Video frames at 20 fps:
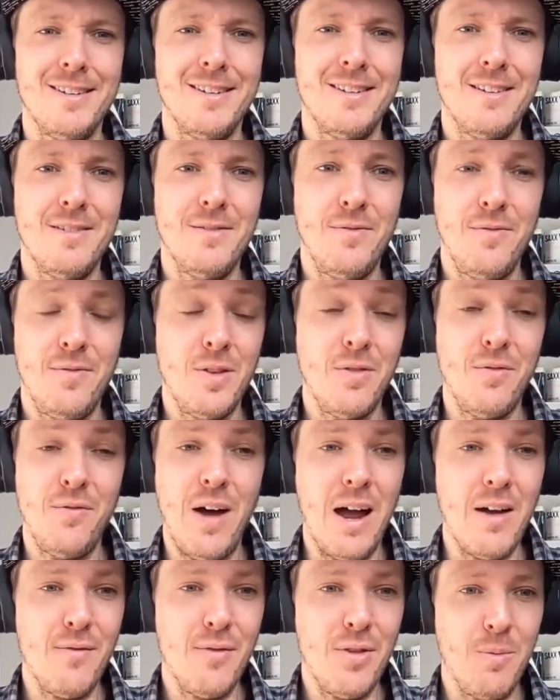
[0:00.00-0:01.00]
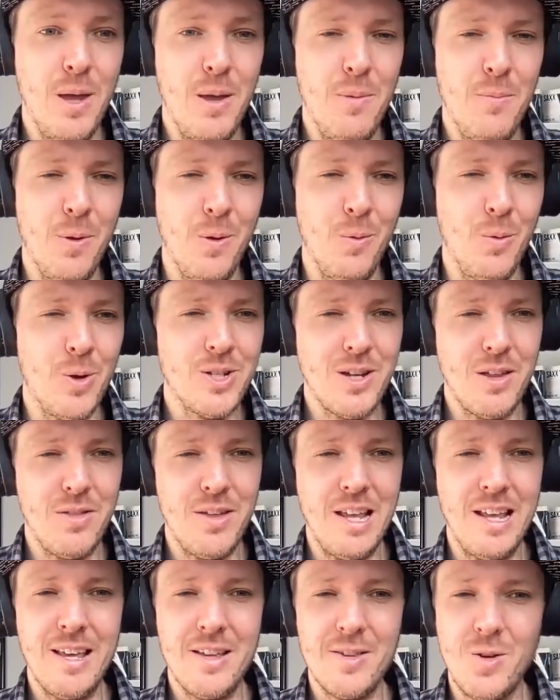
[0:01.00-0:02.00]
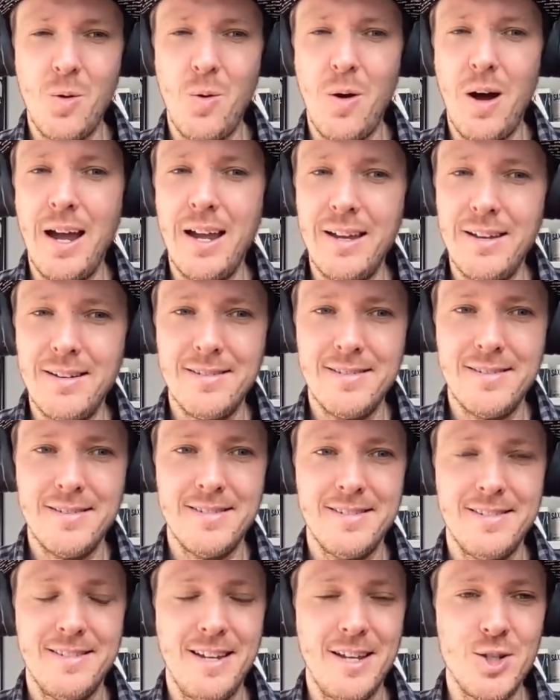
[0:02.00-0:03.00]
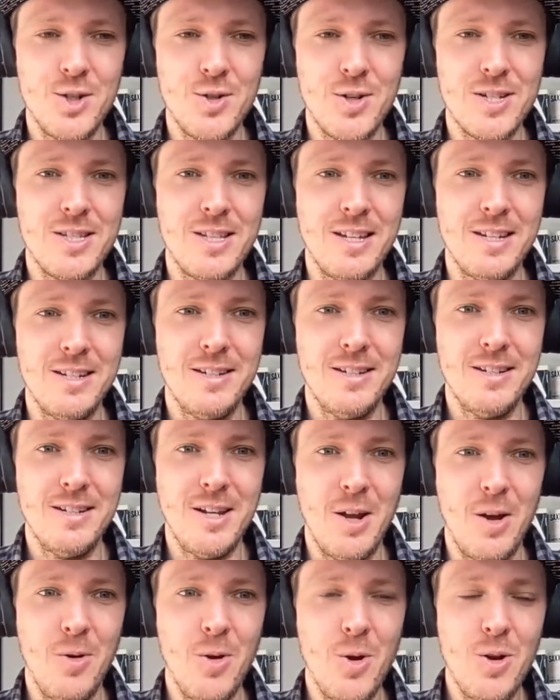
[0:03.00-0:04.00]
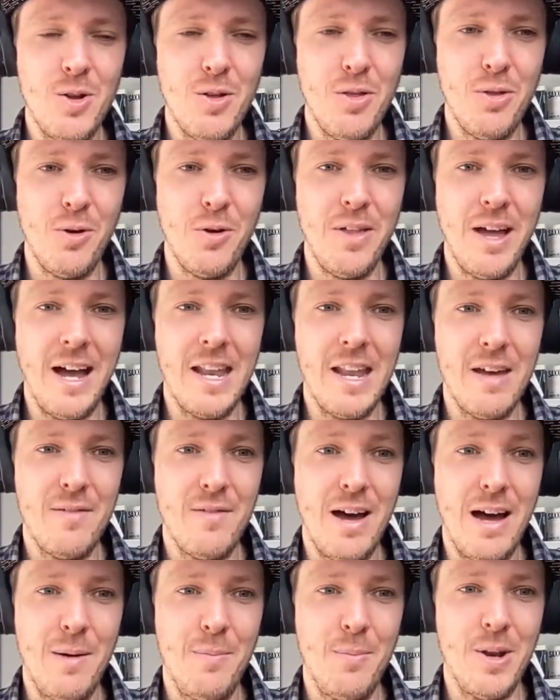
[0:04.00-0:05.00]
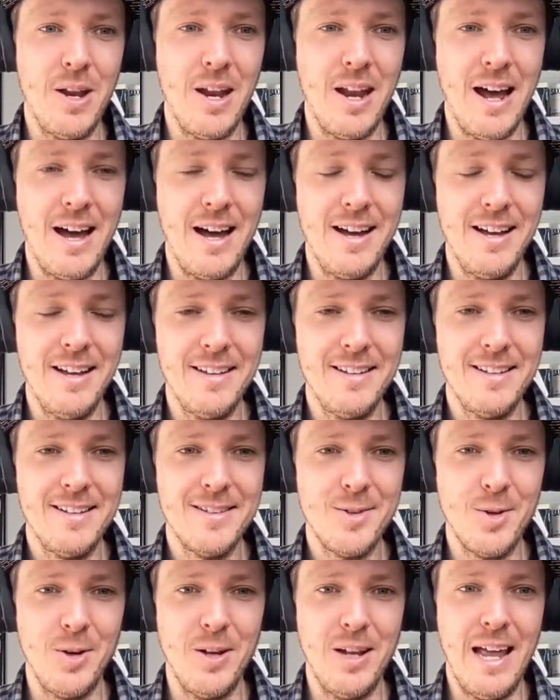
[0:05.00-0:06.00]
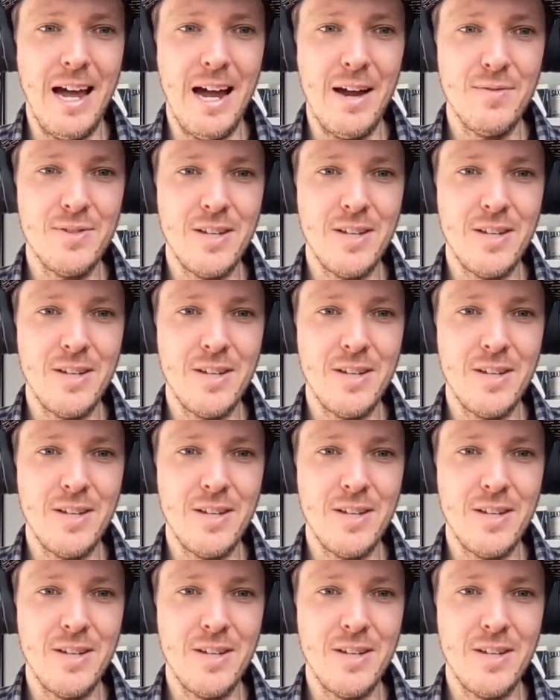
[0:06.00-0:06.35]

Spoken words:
fight for the people, which I think is quite interesting. Who'd have thought that had ever happened in our sort of lifetime.